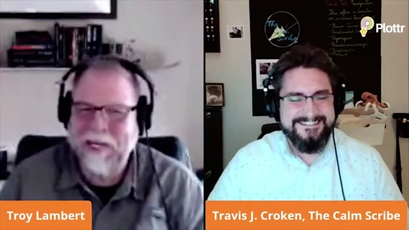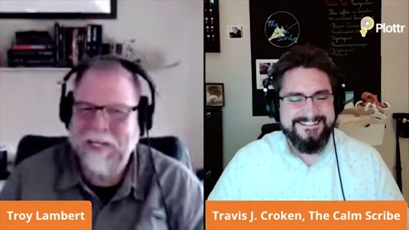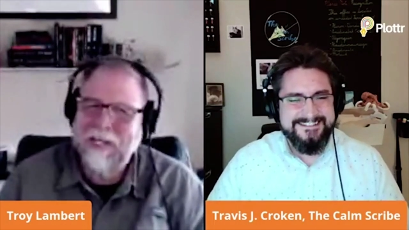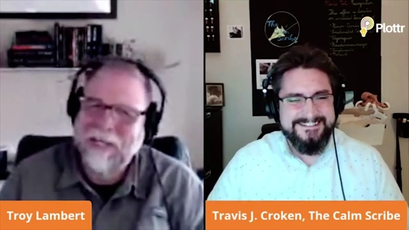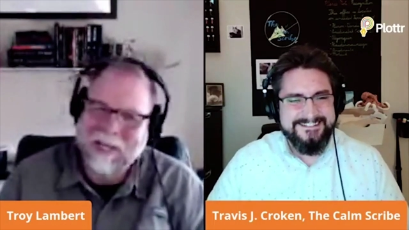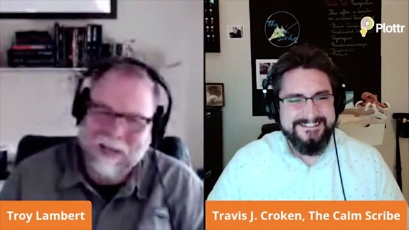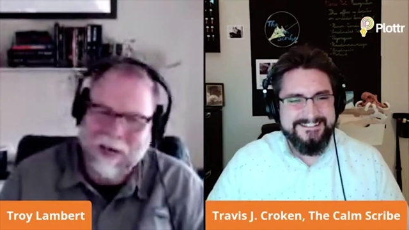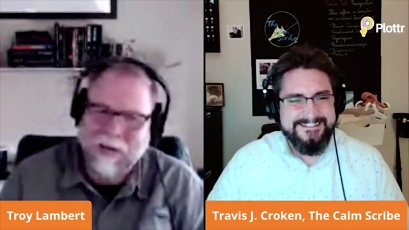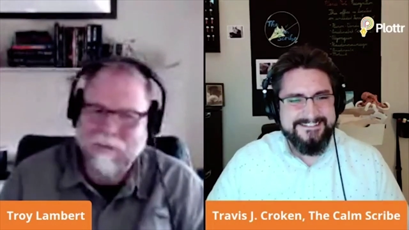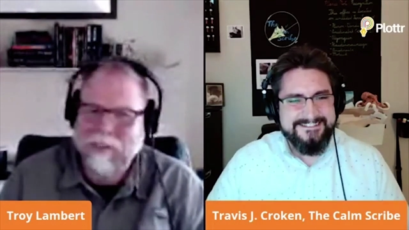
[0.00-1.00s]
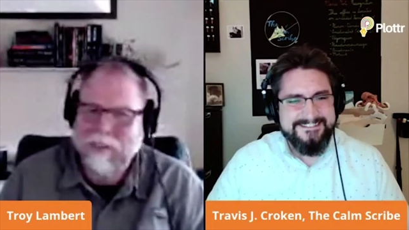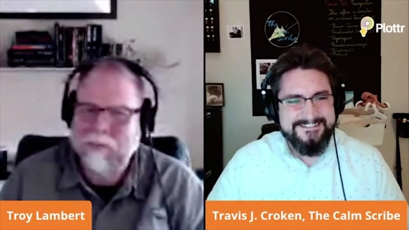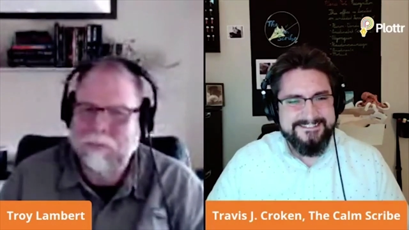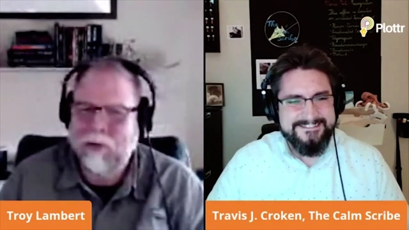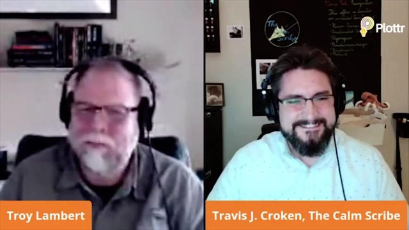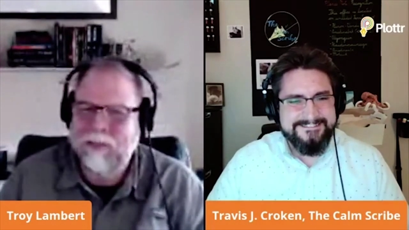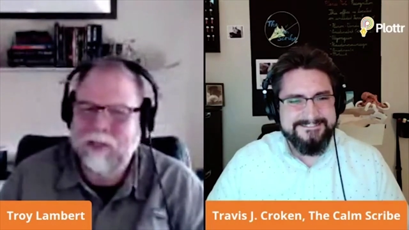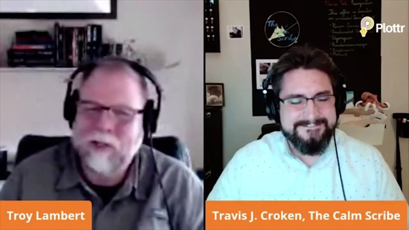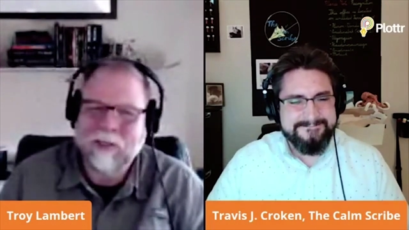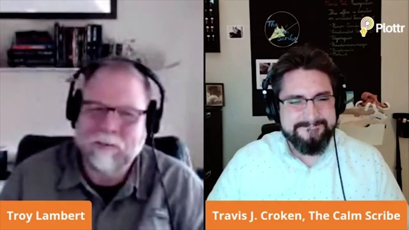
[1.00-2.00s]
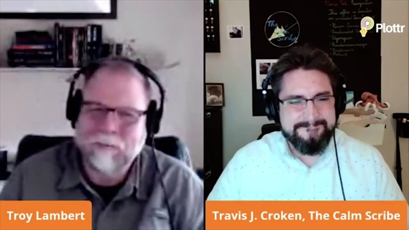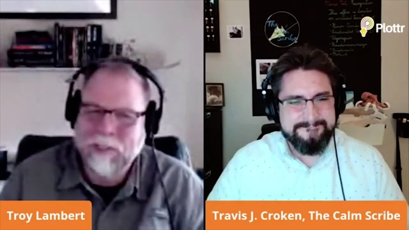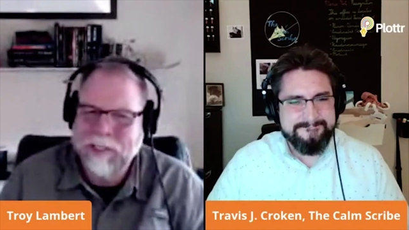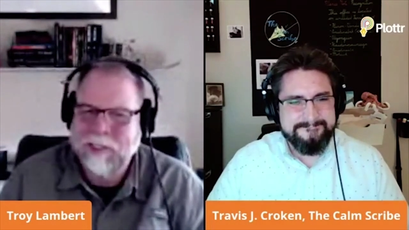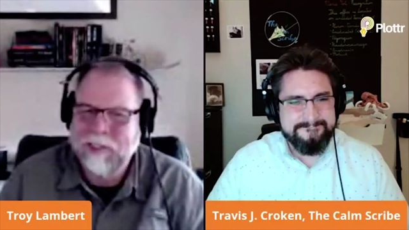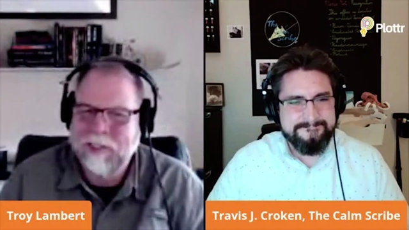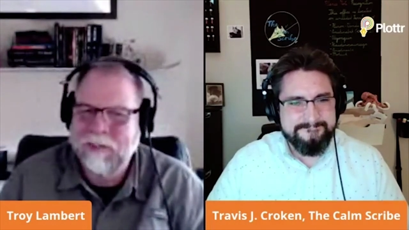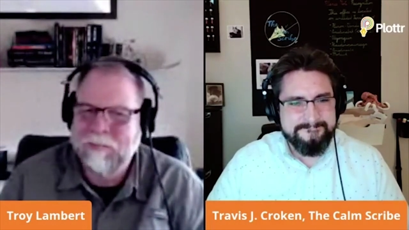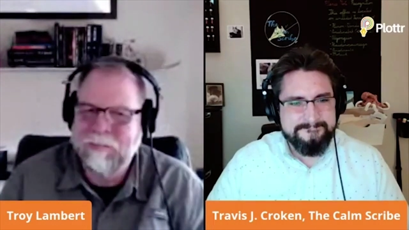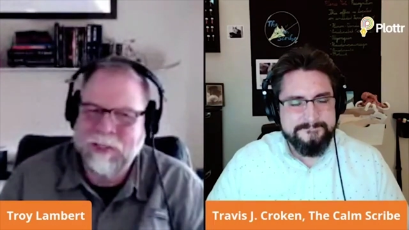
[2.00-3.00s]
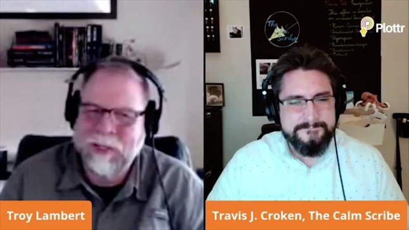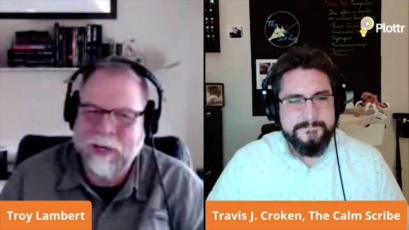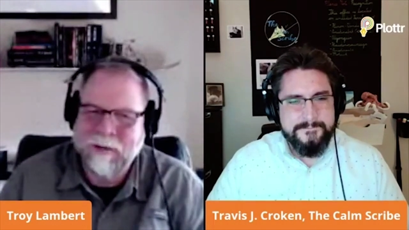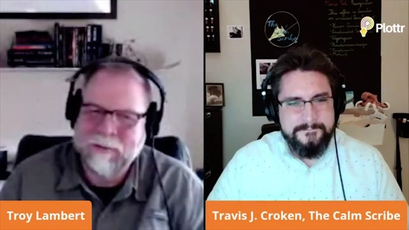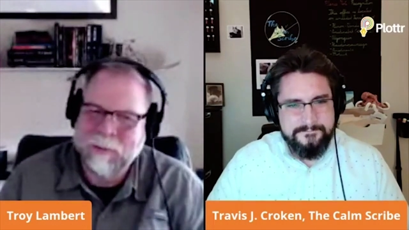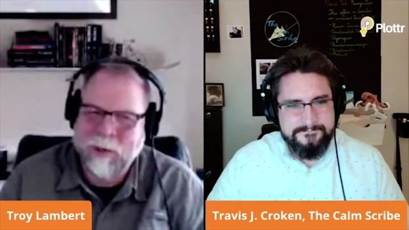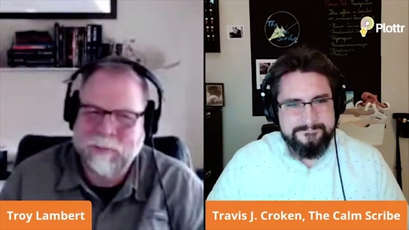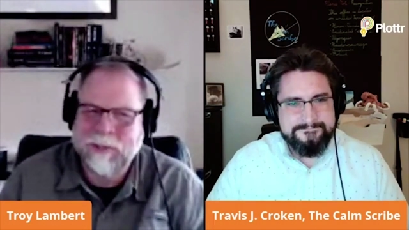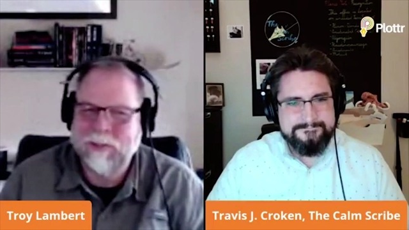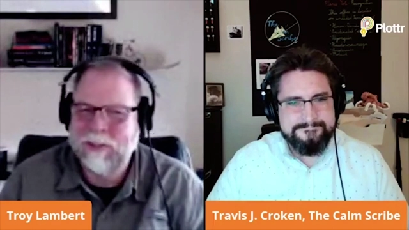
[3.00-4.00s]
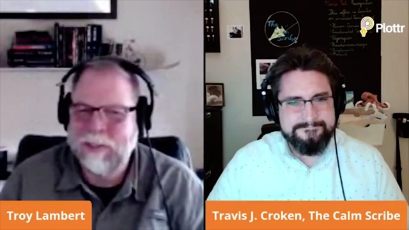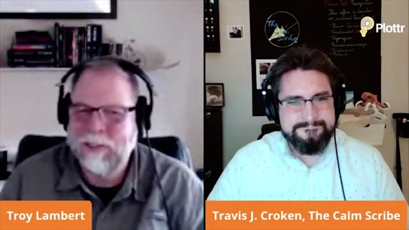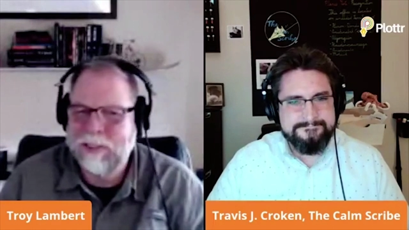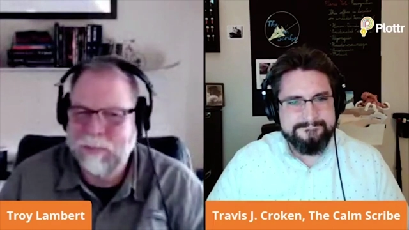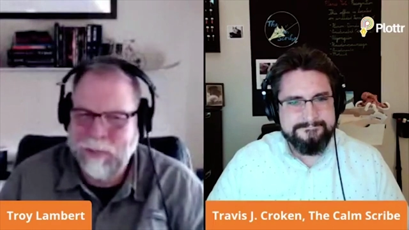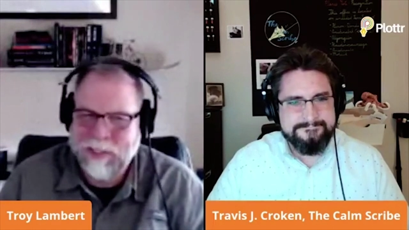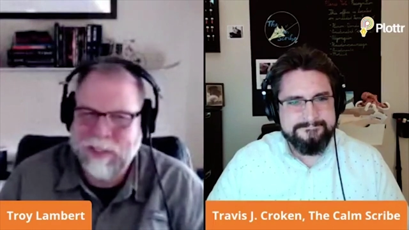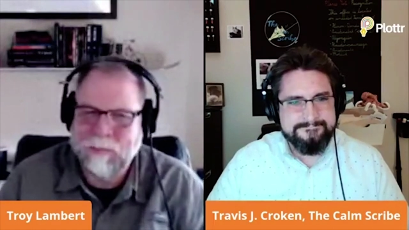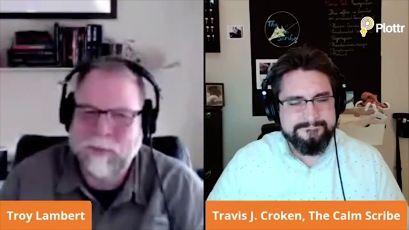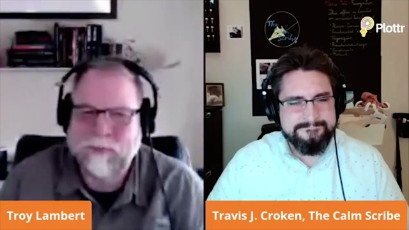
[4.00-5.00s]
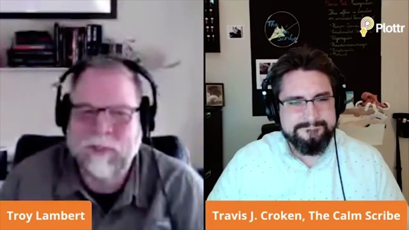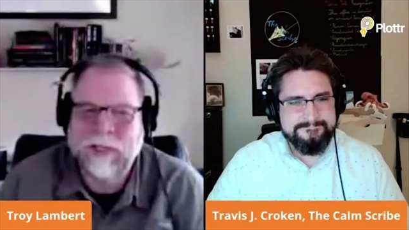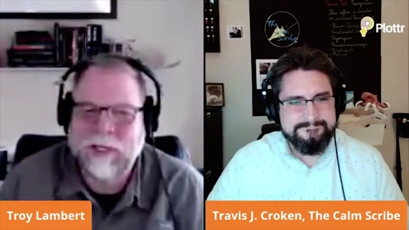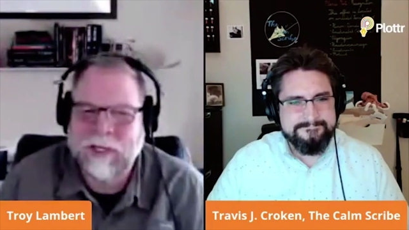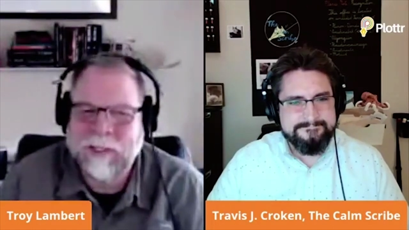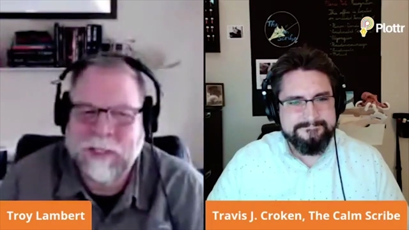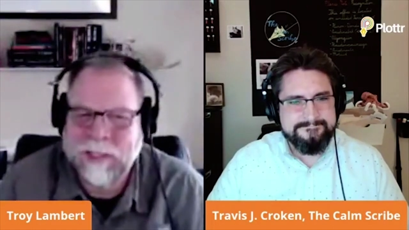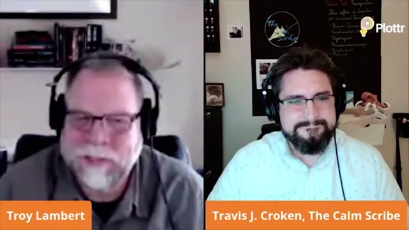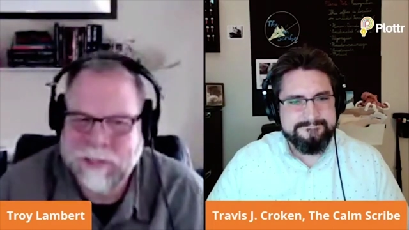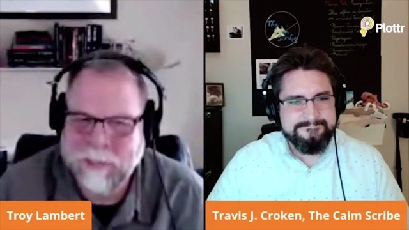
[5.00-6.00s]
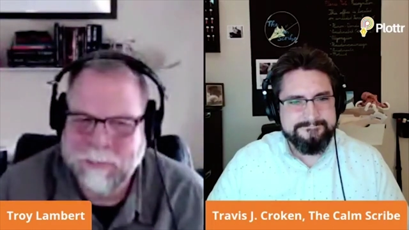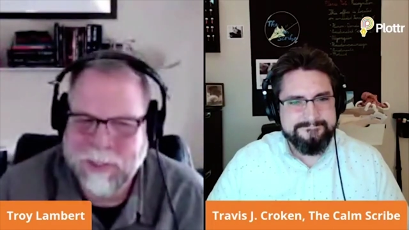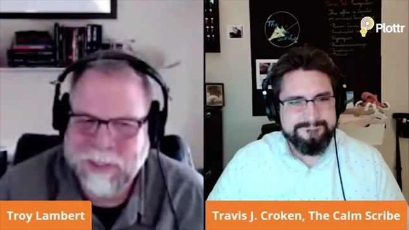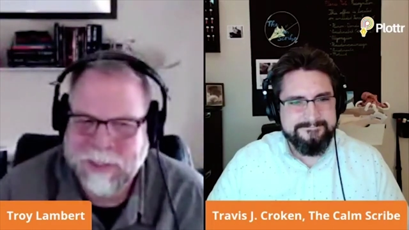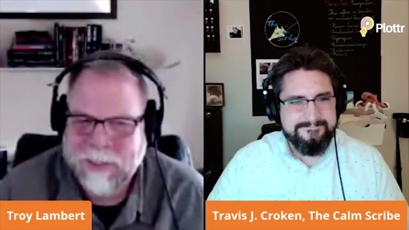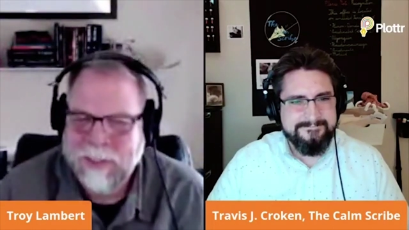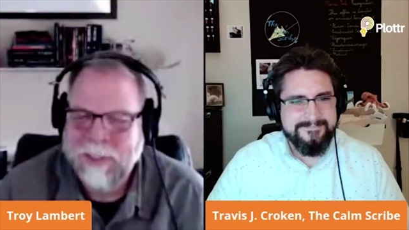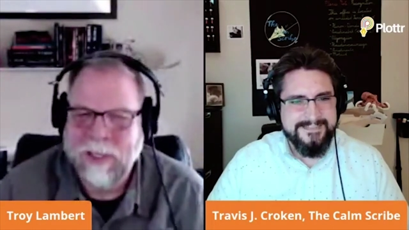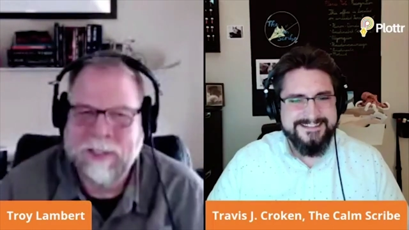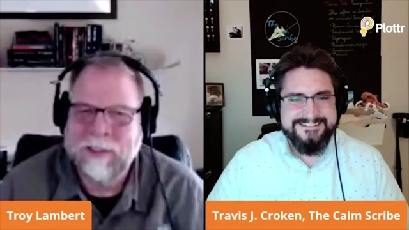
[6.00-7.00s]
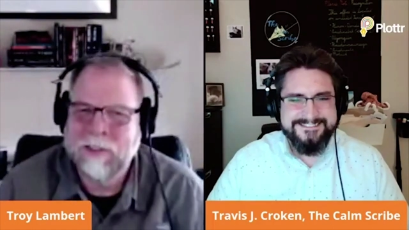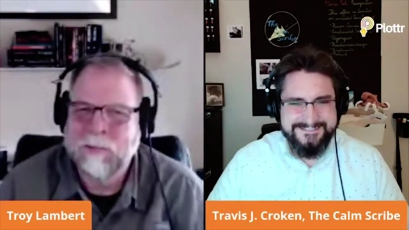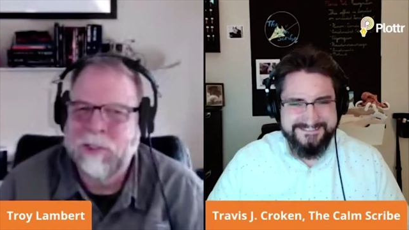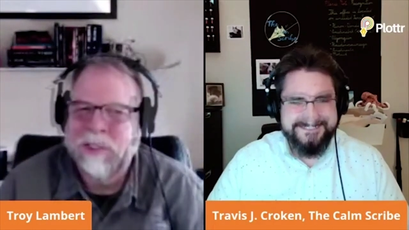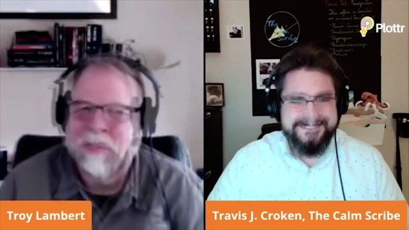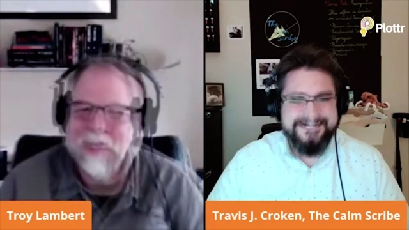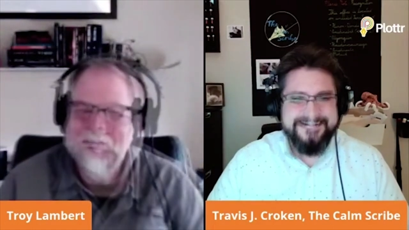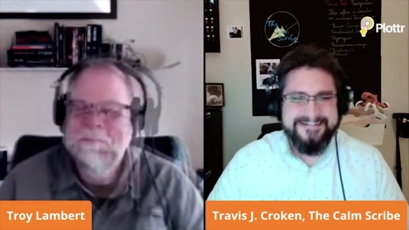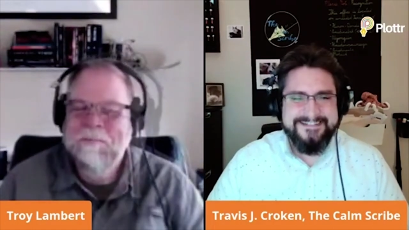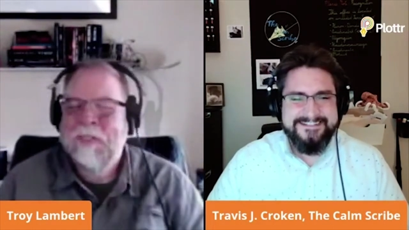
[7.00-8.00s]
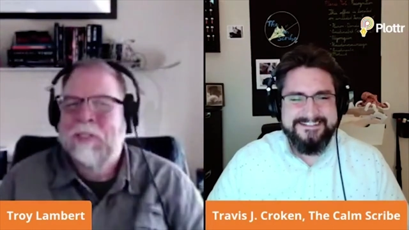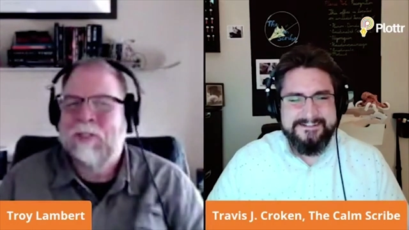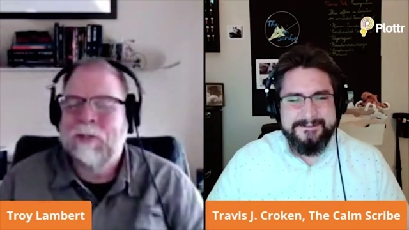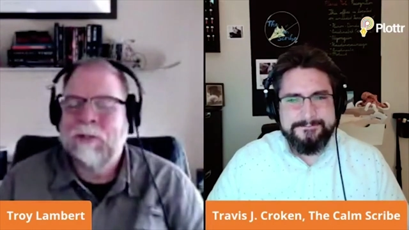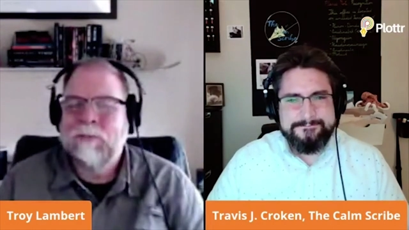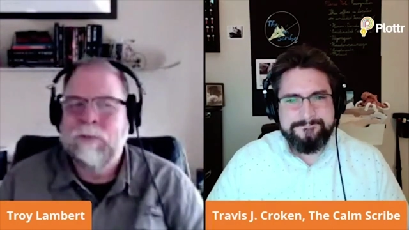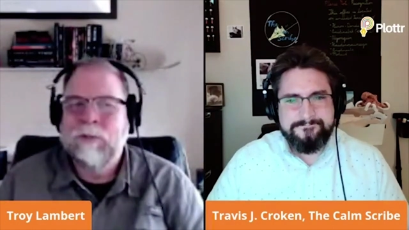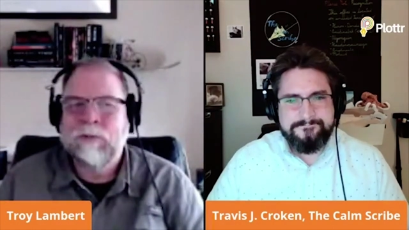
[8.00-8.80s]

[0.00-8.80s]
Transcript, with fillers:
Speaker 1: and a novel is more of the longer relationship where you have some opportunities to mess up and forget a holiday or something. I think there's one coming up. So you you told us you